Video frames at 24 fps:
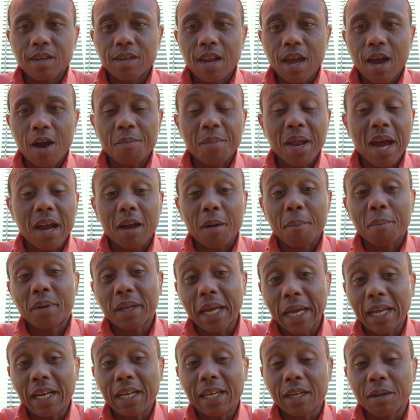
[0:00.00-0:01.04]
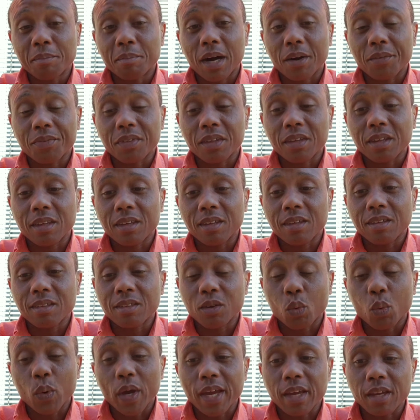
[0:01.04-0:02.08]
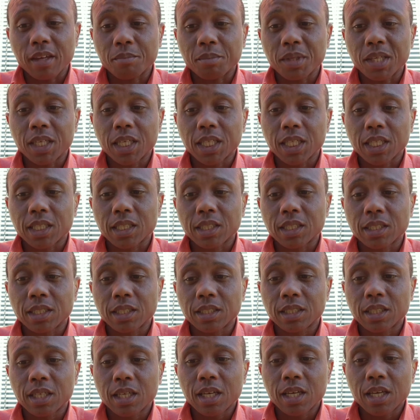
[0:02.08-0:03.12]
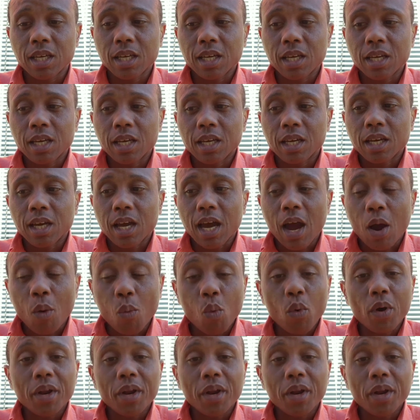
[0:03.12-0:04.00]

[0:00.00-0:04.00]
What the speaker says: Now, I'm not complaining about the weight, because I